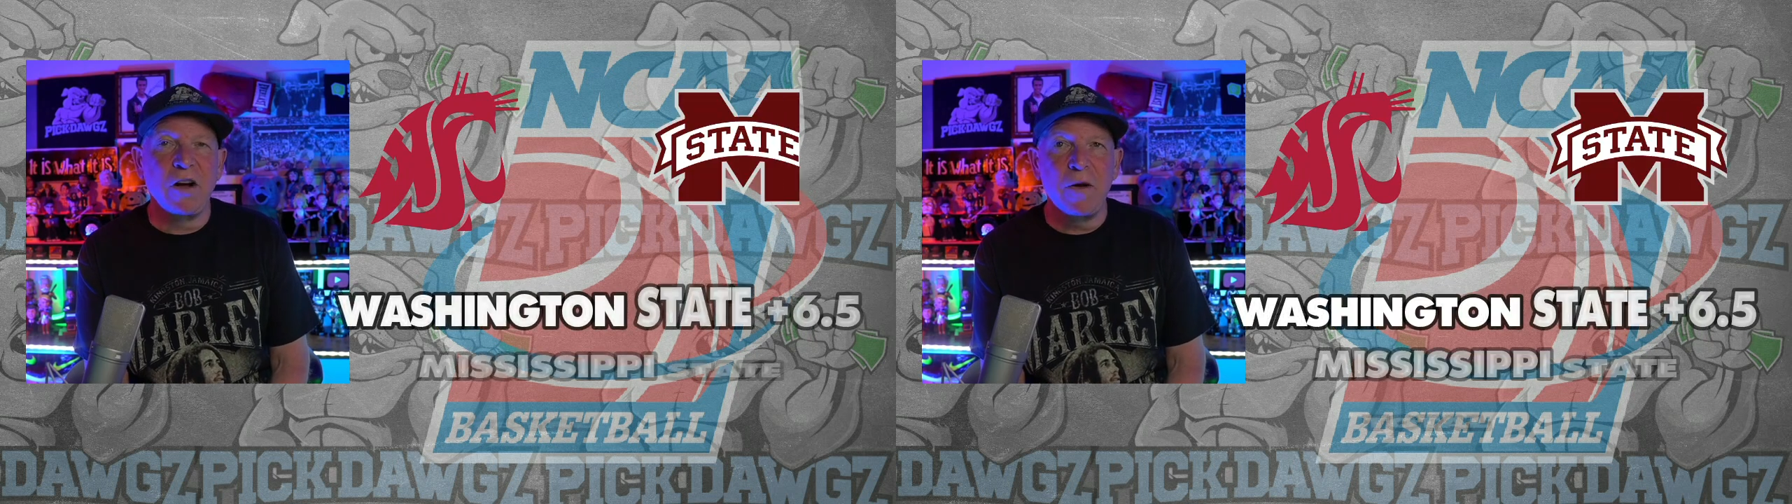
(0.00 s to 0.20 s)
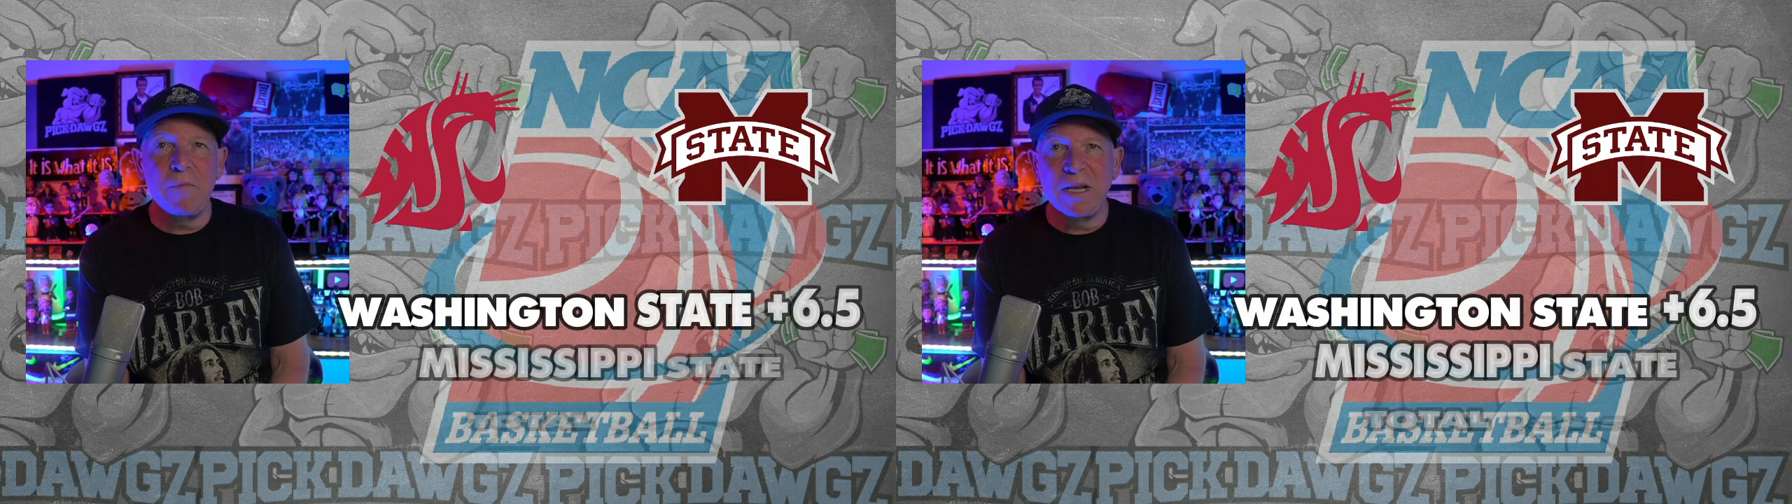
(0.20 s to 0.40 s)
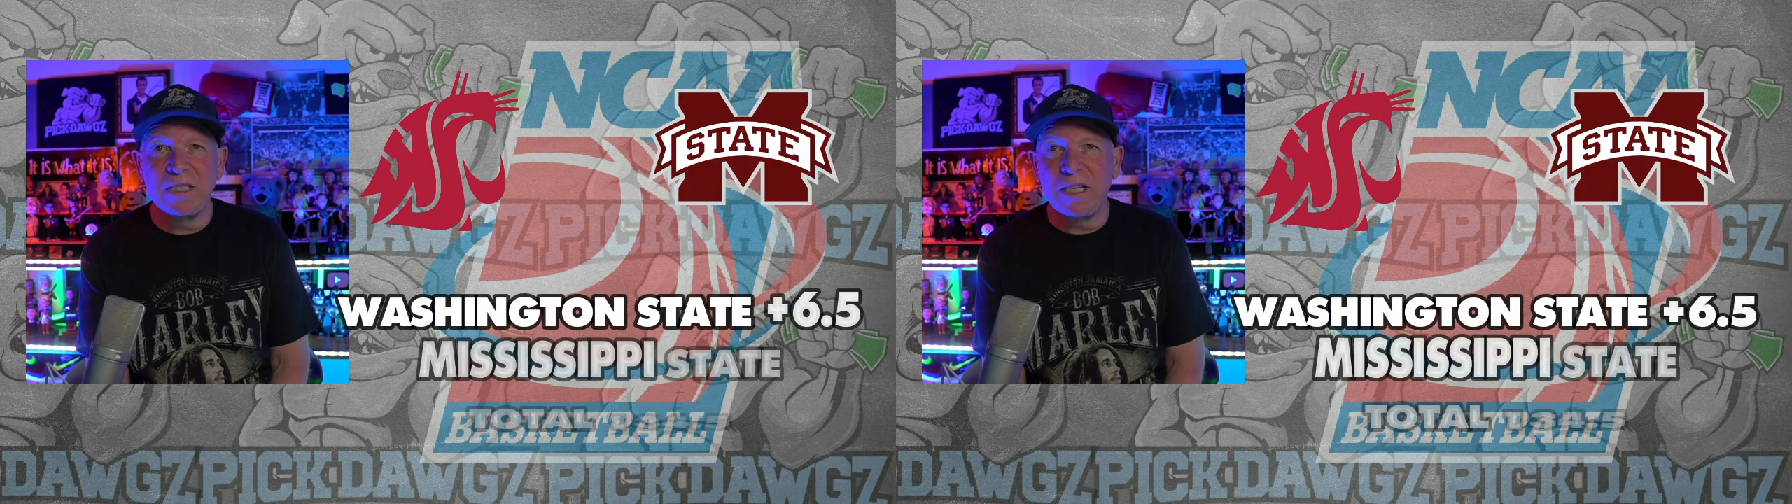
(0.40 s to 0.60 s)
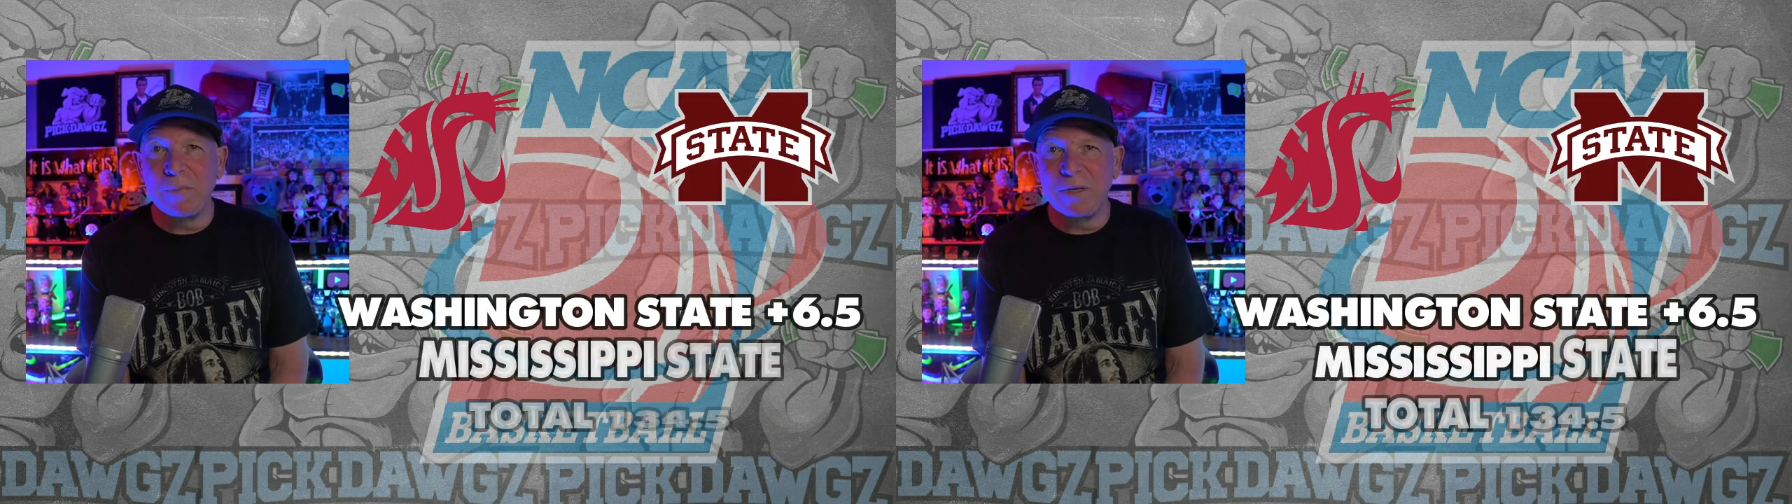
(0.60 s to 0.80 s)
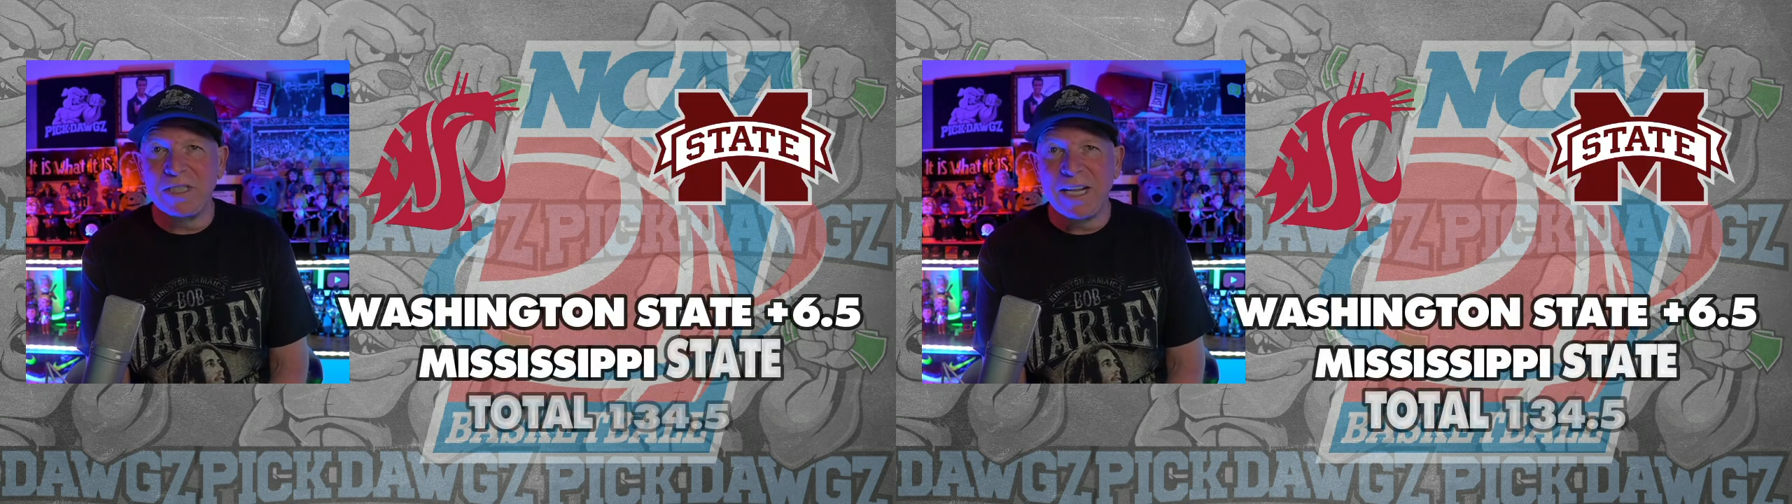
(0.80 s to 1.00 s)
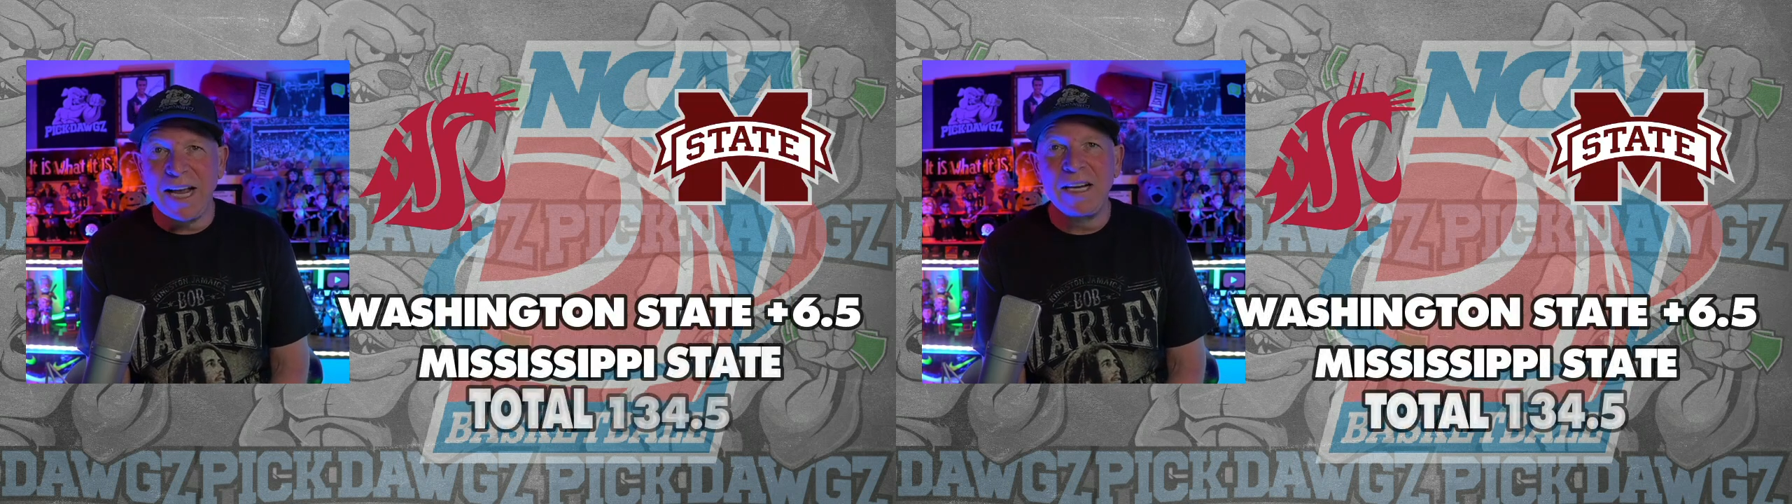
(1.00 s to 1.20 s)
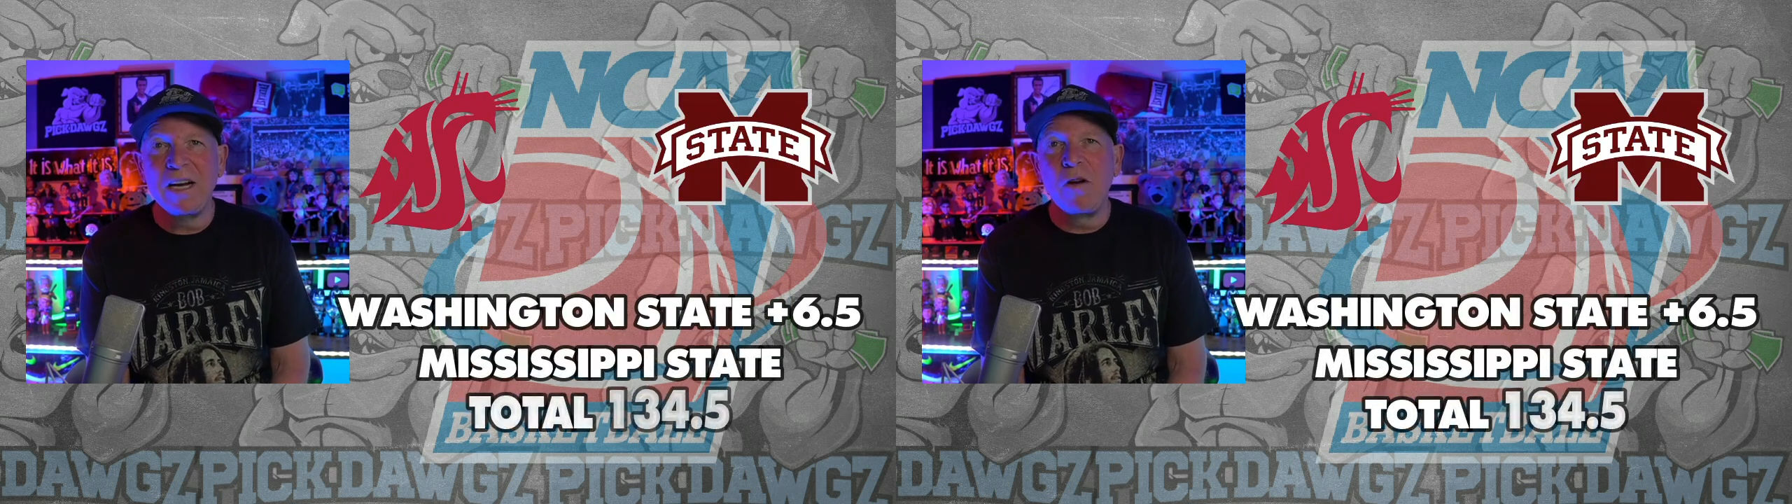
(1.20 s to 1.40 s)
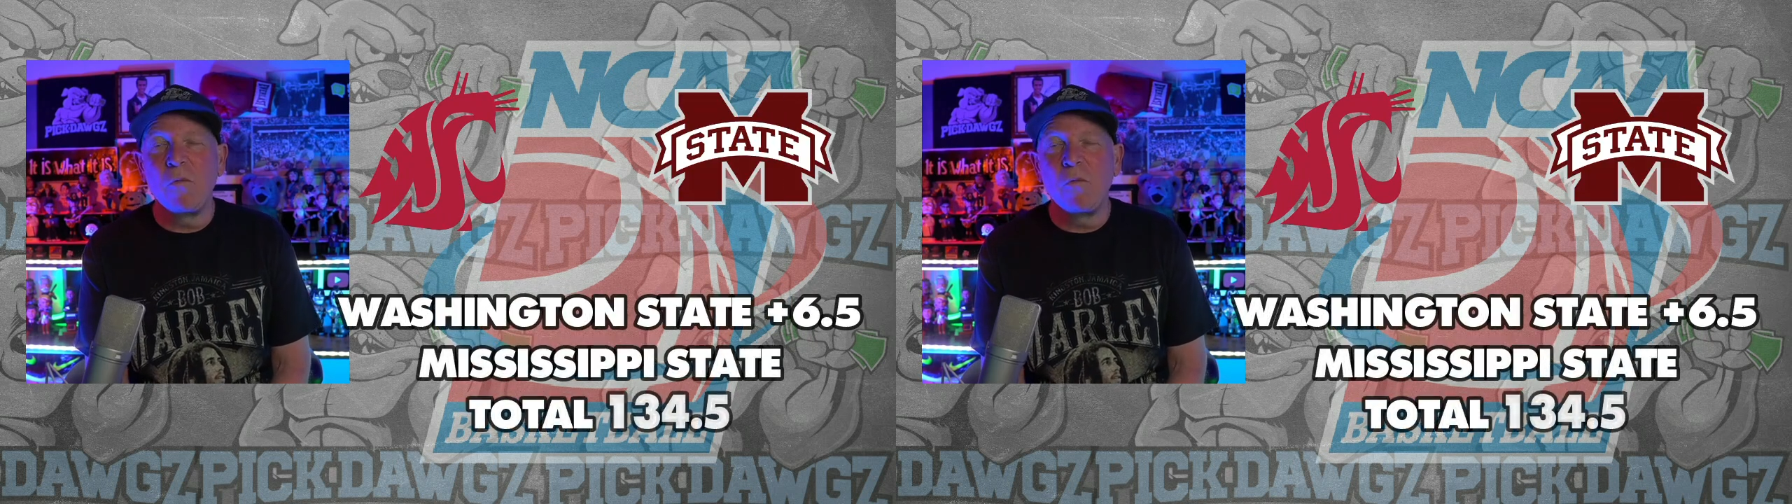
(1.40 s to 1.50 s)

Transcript: on Mississippi State.